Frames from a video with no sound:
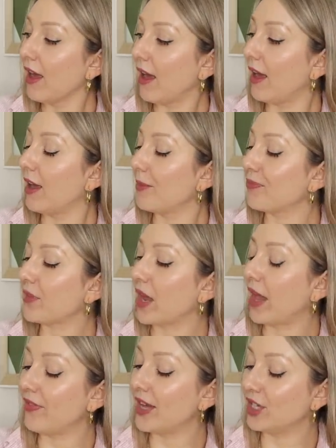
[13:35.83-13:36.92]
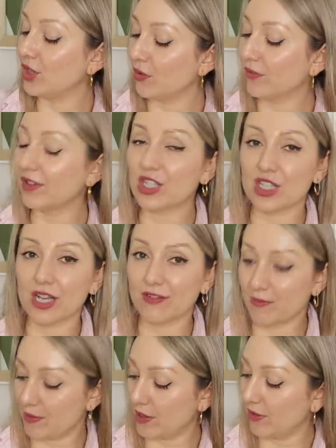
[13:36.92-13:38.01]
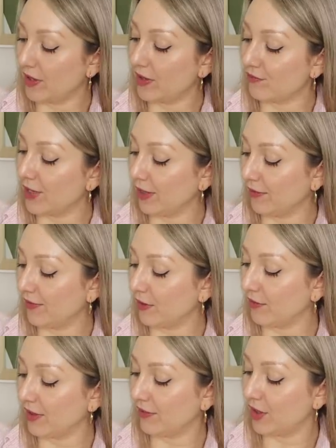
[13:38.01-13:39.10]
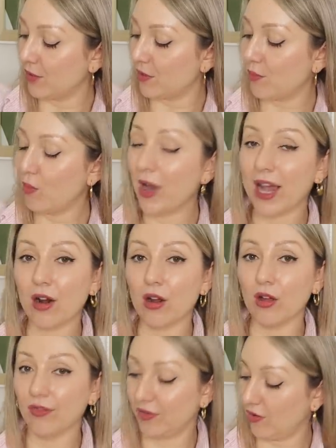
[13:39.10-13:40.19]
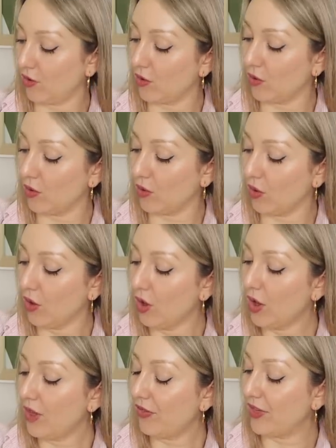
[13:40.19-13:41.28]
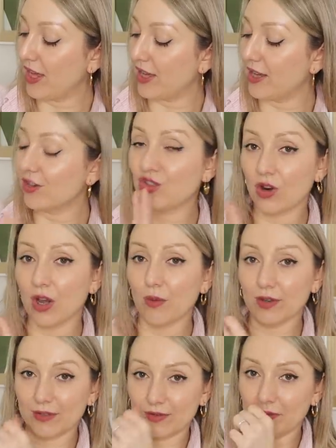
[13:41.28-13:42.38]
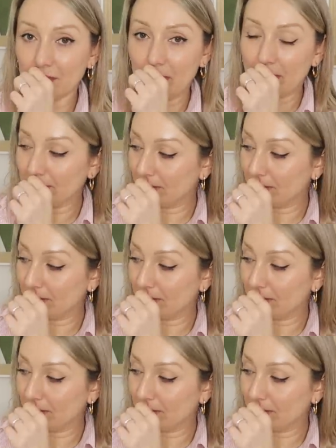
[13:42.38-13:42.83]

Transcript: And then you obviously just have to buy the refills if you want wet cloths or the dry ones as well.